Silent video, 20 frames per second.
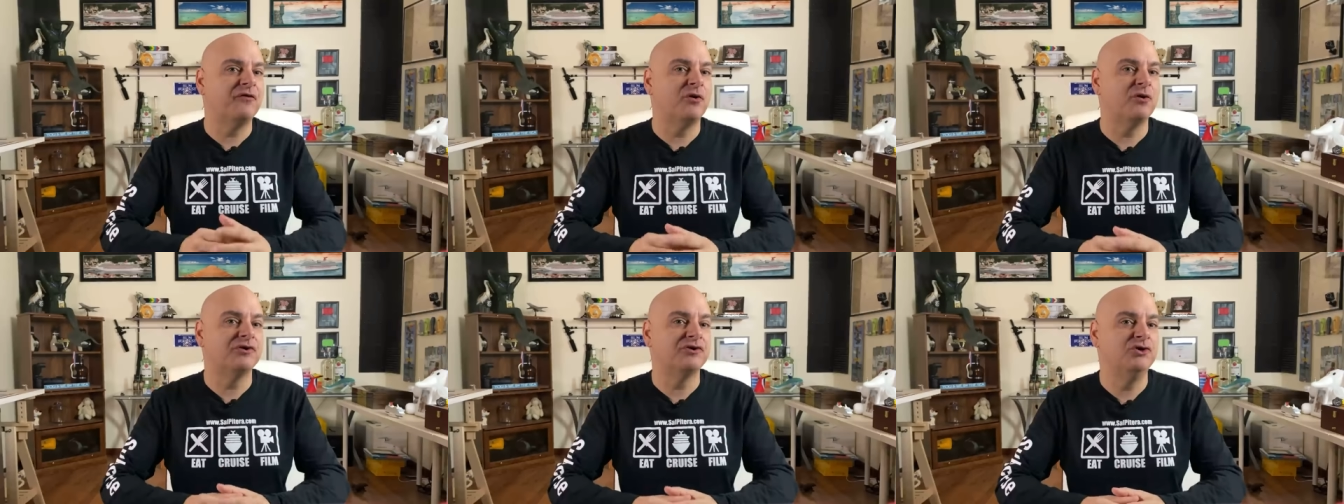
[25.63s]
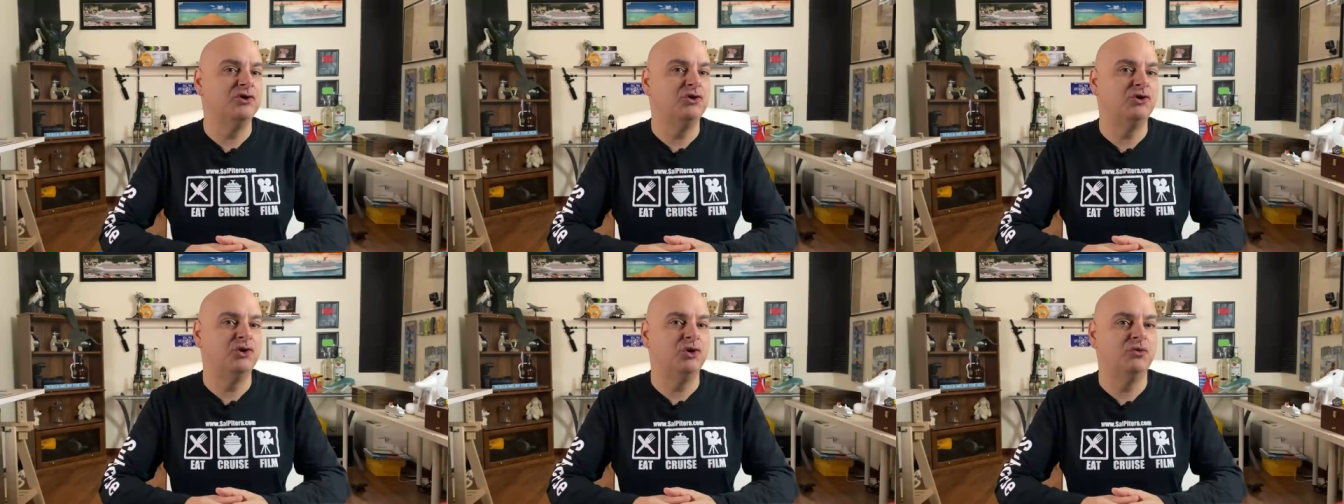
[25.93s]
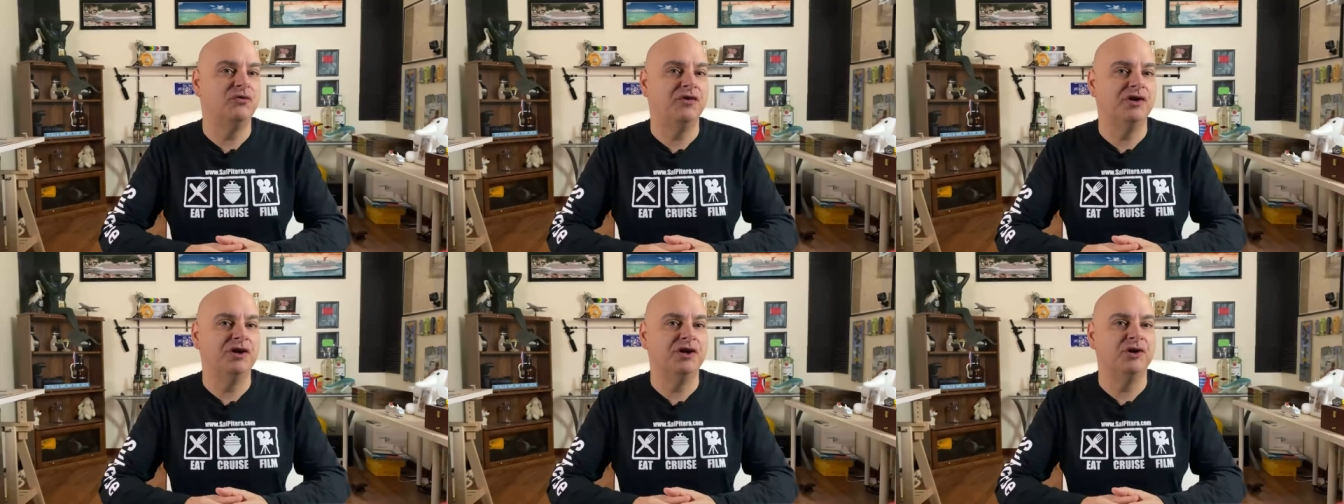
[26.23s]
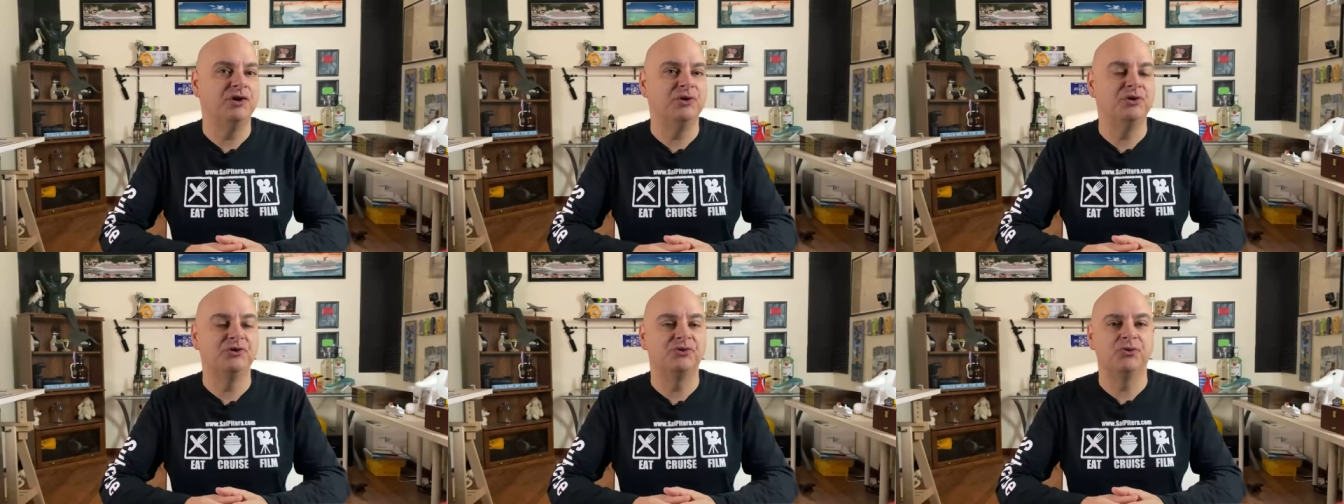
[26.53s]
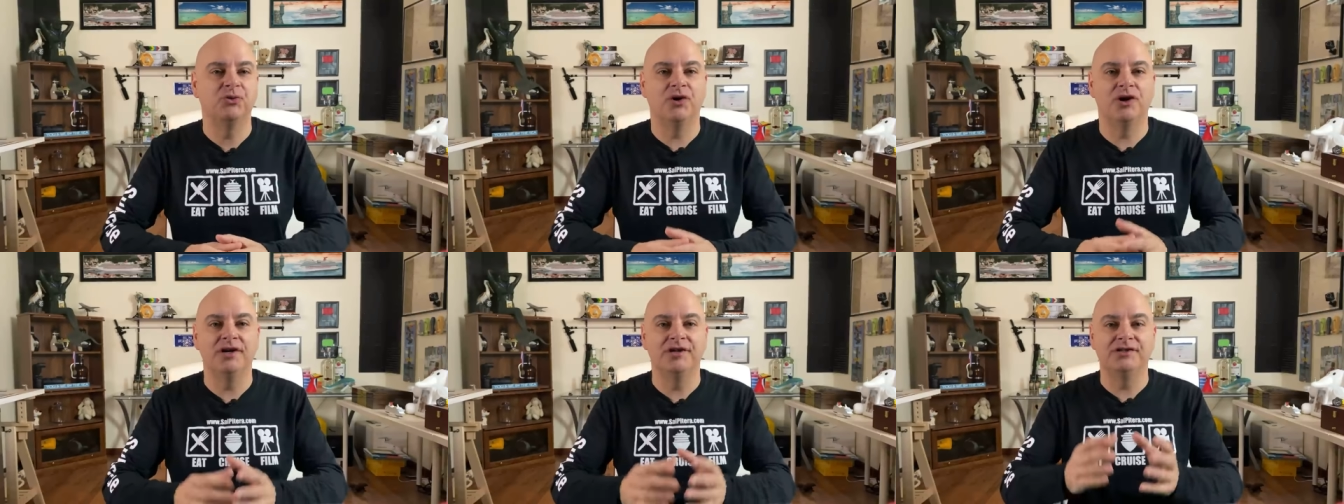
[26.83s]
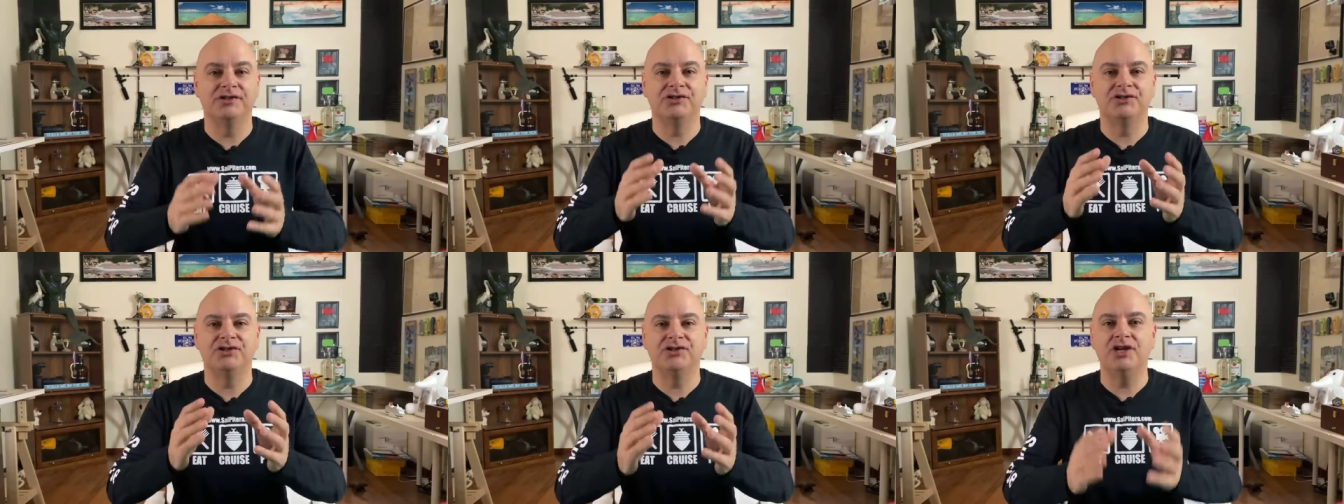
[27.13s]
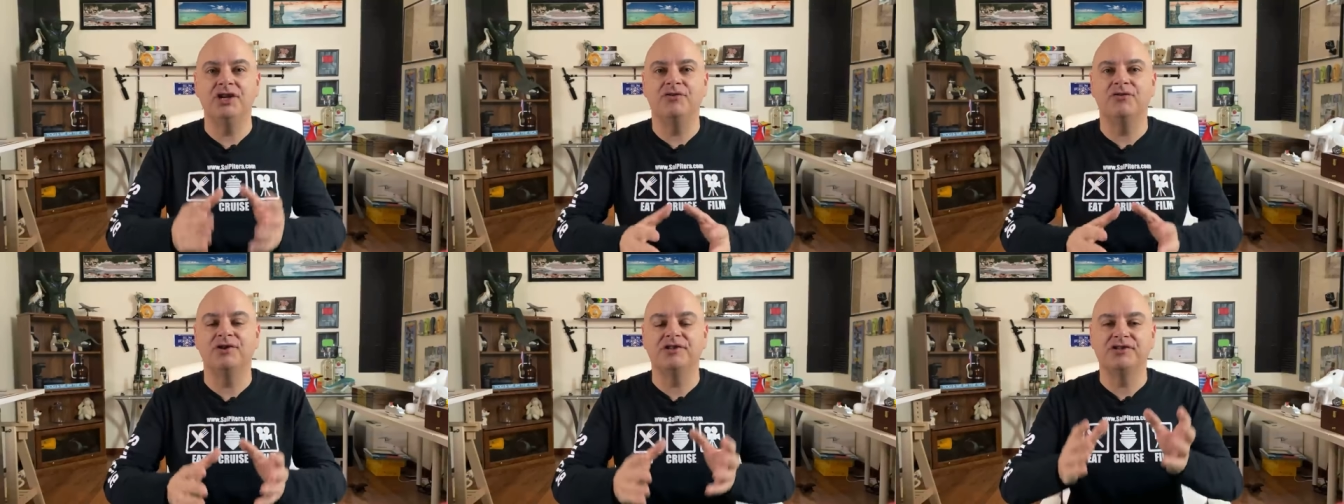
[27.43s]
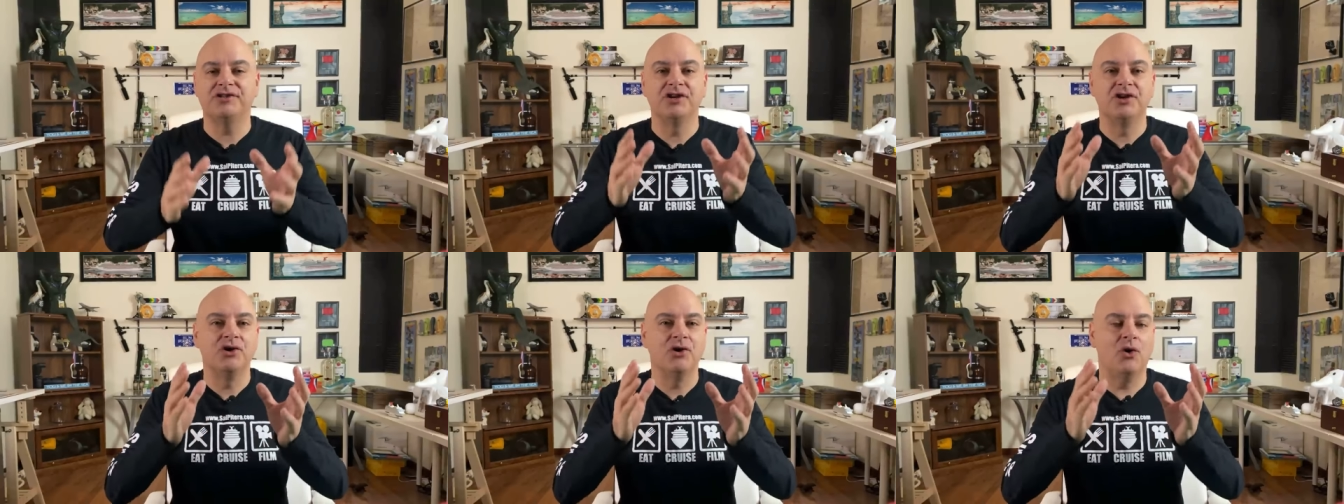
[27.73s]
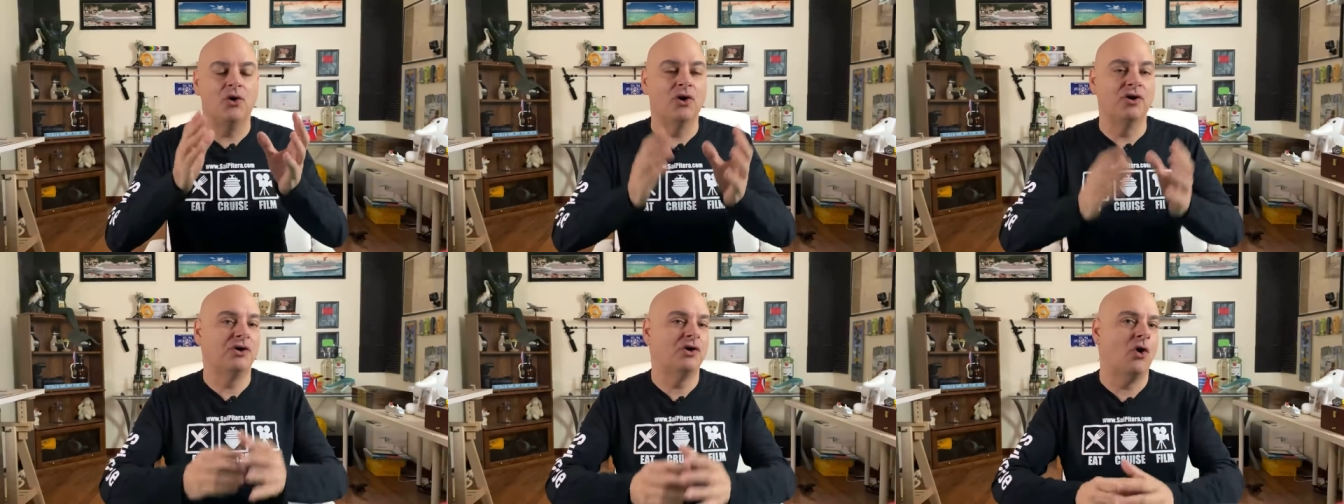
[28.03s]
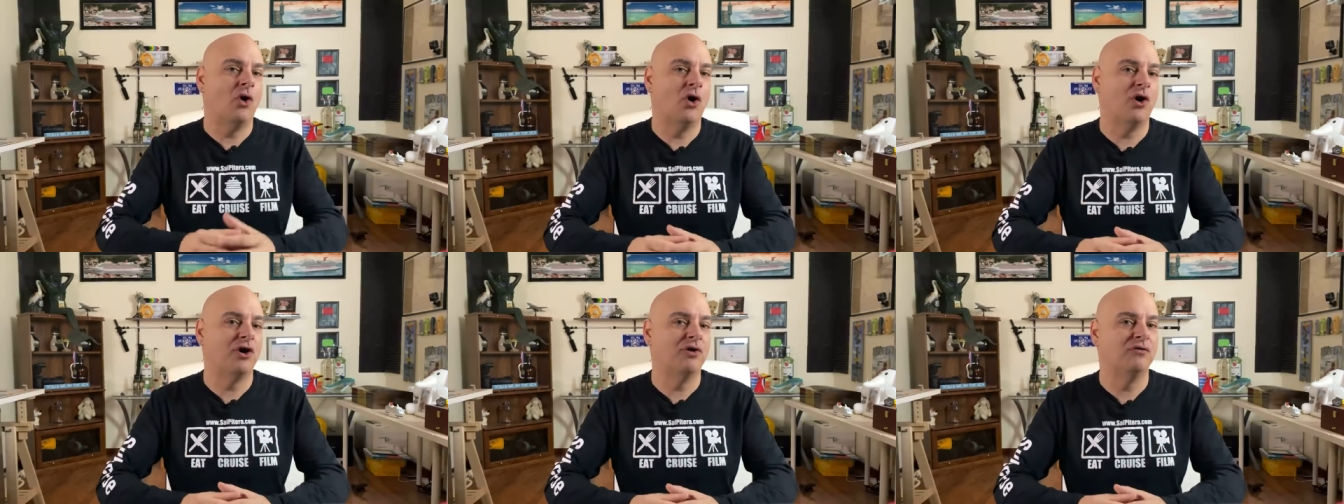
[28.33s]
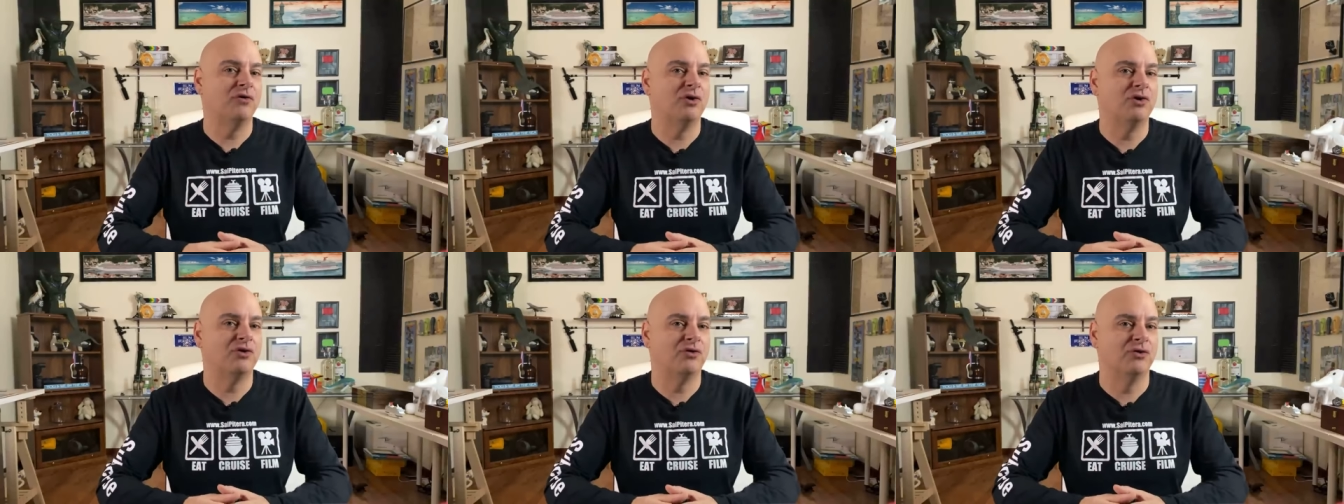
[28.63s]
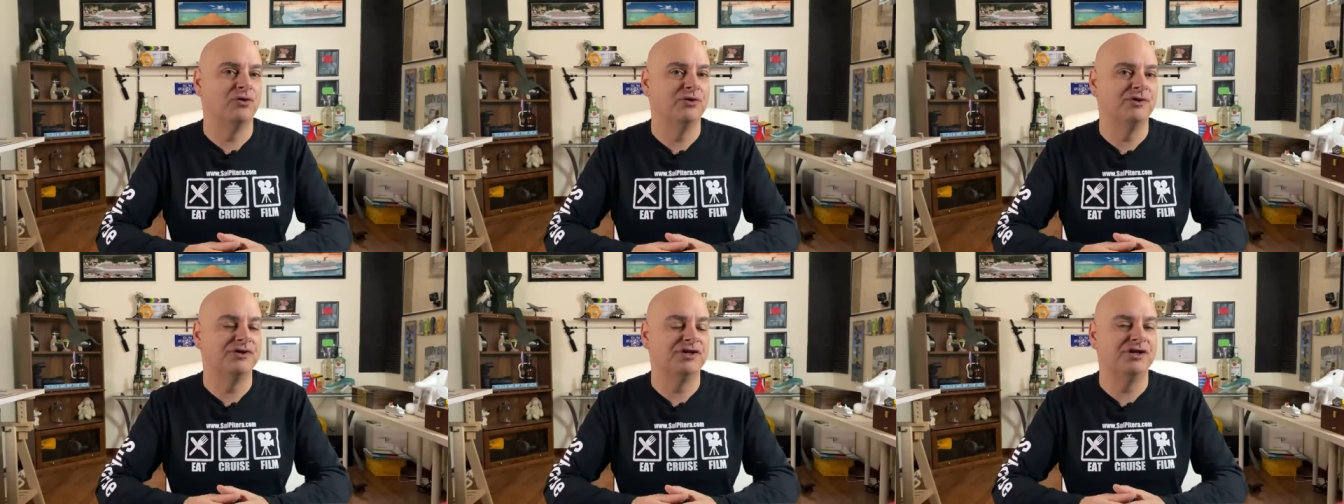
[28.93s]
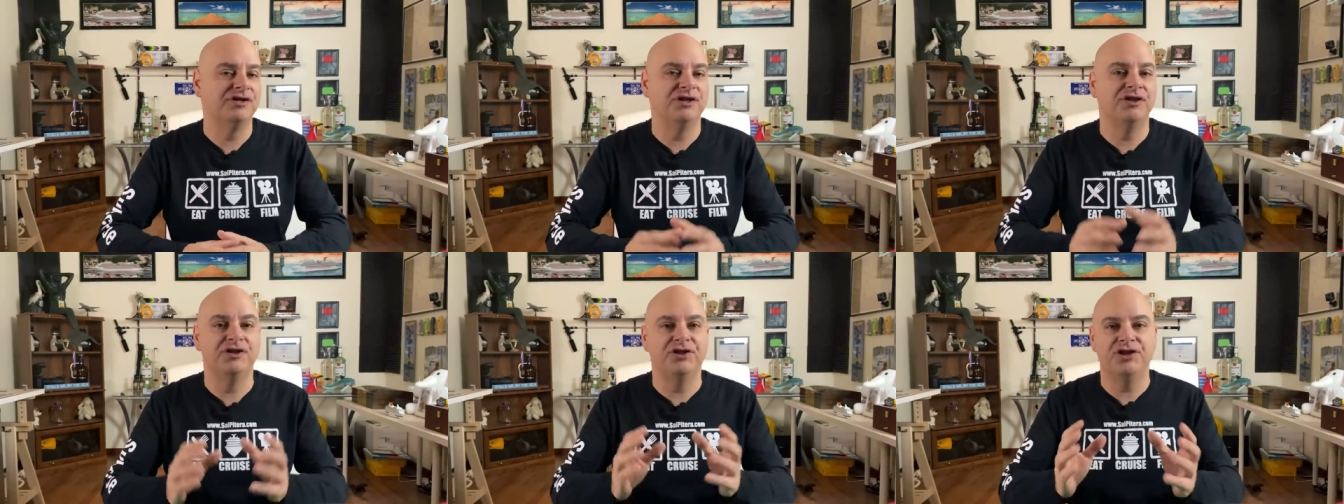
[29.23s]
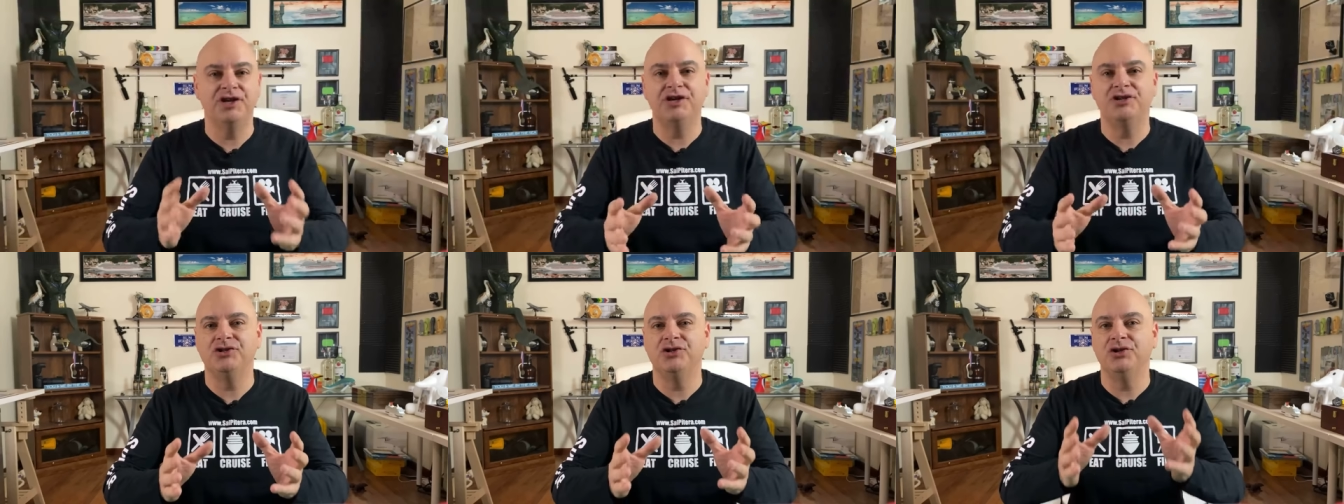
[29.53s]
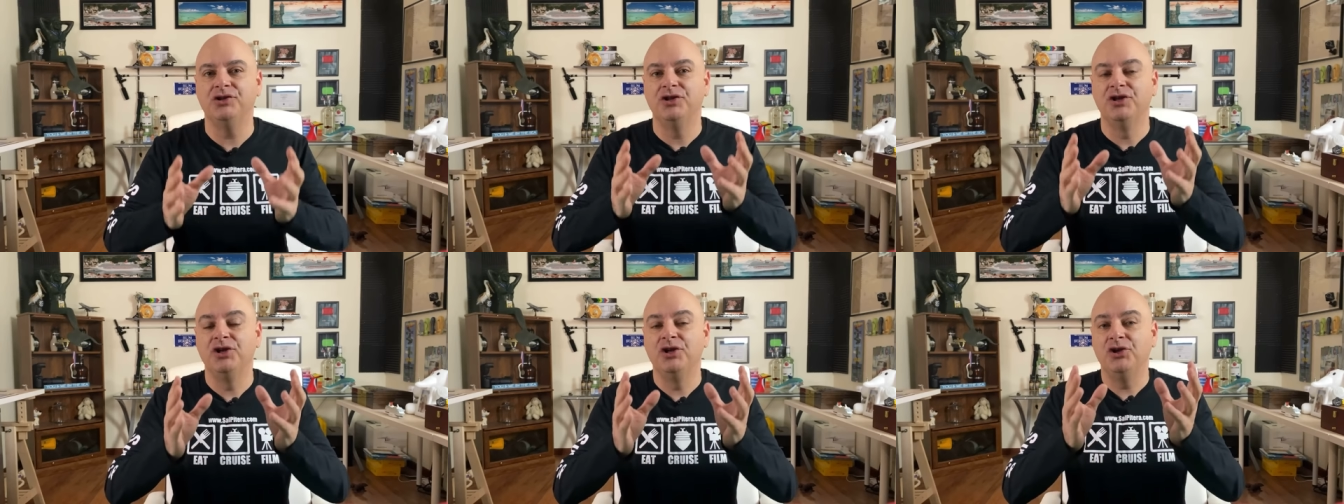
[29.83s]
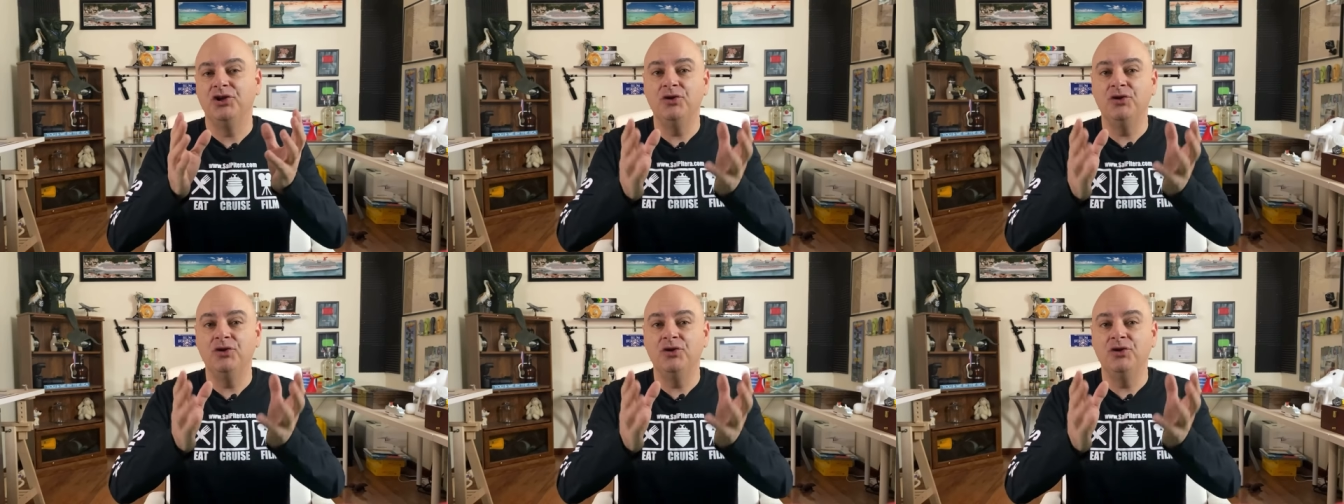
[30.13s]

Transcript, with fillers: first YouTube videos was secrets on carnival cruisings and things you,